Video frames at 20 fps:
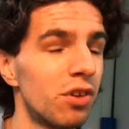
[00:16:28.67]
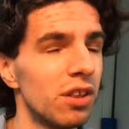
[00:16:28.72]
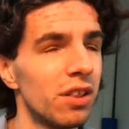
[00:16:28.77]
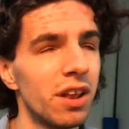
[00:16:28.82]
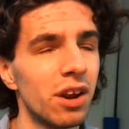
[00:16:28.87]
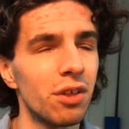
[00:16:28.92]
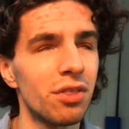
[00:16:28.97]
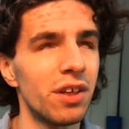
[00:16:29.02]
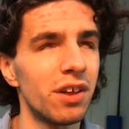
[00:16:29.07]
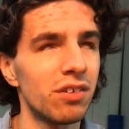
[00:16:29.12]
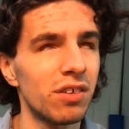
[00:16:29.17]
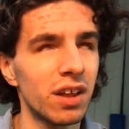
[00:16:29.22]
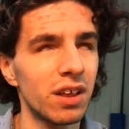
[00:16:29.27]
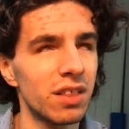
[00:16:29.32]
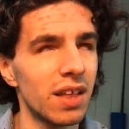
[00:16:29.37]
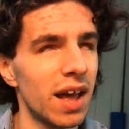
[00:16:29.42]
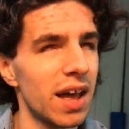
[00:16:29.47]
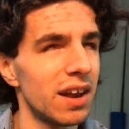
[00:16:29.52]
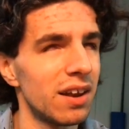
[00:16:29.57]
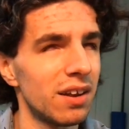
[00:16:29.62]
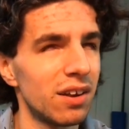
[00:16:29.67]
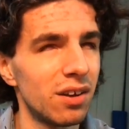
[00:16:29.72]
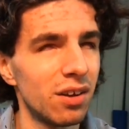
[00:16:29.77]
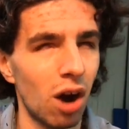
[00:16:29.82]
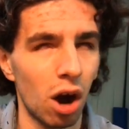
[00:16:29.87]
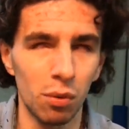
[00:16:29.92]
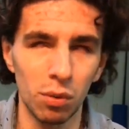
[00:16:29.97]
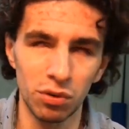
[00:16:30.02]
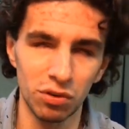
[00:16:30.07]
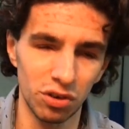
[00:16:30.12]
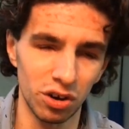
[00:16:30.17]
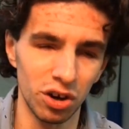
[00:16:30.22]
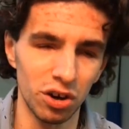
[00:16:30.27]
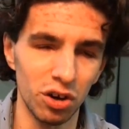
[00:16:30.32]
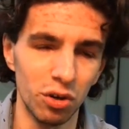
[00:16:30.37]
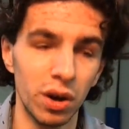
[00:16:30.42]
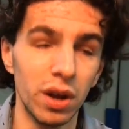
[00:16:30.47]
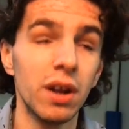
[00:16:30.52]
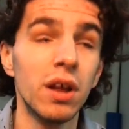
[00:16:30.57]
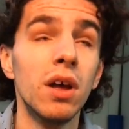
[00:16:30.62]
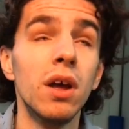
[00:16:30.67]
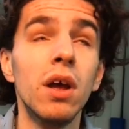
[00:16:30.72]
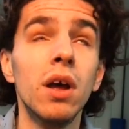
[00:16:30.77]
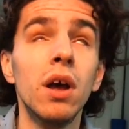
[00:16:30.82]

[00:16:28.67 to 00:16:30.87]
See, little things like that are what's going to do it.